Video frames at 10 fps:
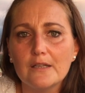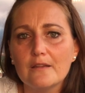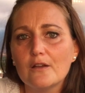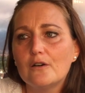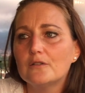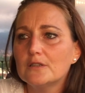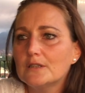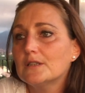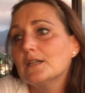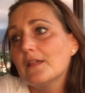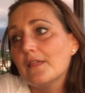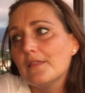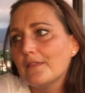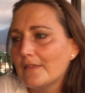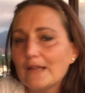And so
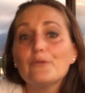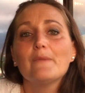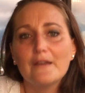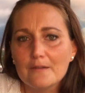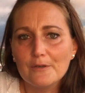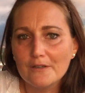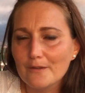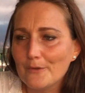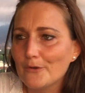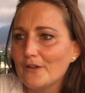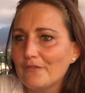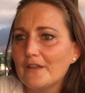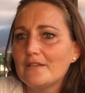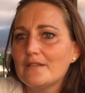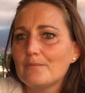that was my experience with all of
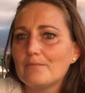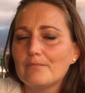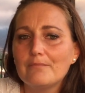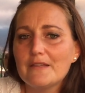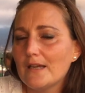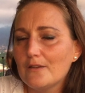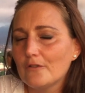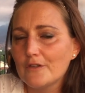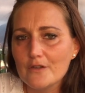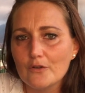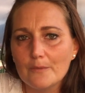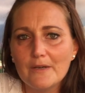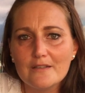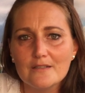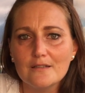this, besides obviously all the
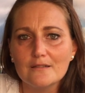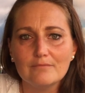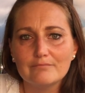personal